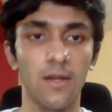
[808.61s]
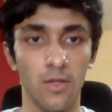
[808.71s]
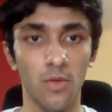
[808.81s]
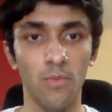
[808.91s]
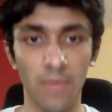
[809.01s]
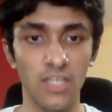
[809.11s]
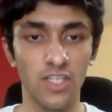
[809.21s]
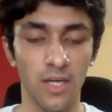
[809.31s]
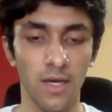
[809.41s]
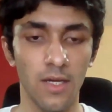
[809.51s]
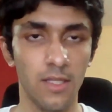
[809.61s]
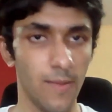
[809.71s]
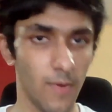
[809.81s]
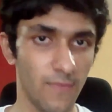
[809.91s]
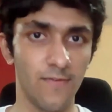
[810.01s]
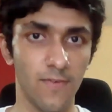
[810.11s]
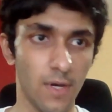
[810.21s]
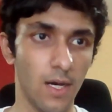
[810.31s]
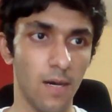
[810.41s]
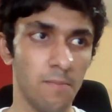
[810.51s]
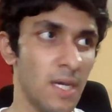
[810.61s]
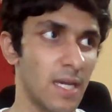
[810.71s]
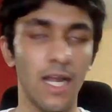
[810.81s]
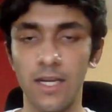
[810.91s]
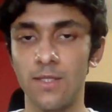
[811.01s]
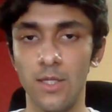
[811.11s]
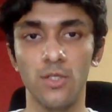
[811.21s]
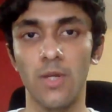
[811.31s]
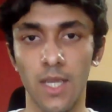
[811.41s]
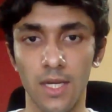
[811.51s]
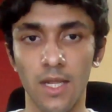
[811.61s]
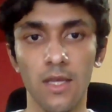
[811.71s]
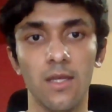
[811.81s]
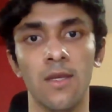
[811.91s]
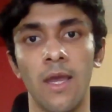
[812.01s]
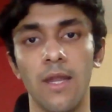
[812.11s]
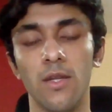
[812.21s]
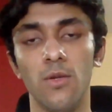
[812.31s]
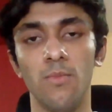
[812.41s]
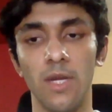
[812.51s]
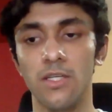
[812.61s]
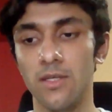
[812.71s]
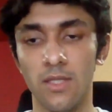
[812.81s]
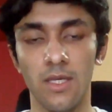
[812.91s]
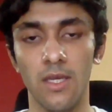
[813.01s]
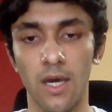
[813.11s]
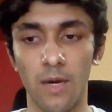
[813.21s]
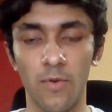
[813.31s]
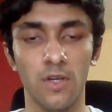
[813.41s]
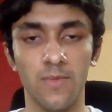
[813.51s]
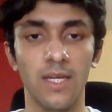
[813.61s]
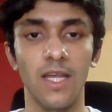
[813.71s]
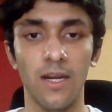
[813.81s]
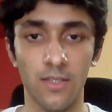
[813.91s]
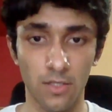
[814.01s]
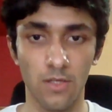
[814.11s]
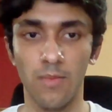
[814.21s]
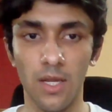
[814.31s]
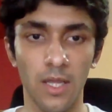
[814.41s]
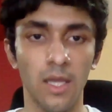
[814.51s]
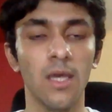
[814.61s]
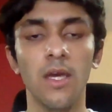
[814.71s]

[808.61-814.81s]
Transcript: You measure the amount of calories that you're eating, and you measure the approximate calories that you're burning,